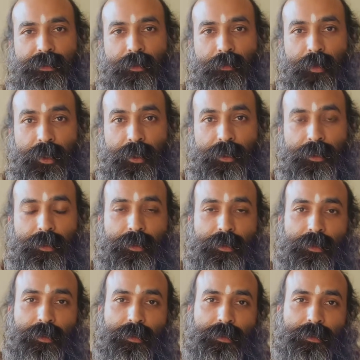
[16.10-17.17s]
is a very
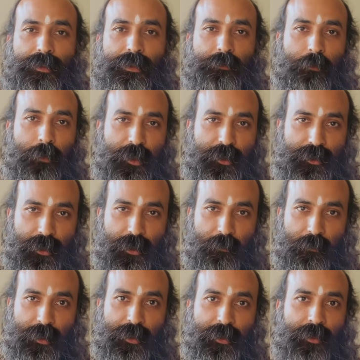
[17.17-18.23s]
special
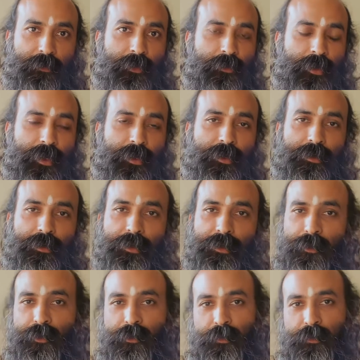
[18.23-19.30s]
period we've entered
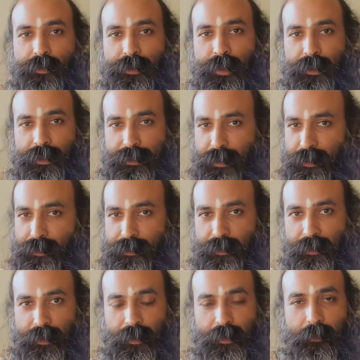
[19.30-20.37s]
into since
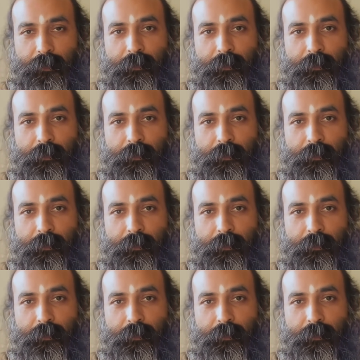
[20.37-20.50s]
yesterday.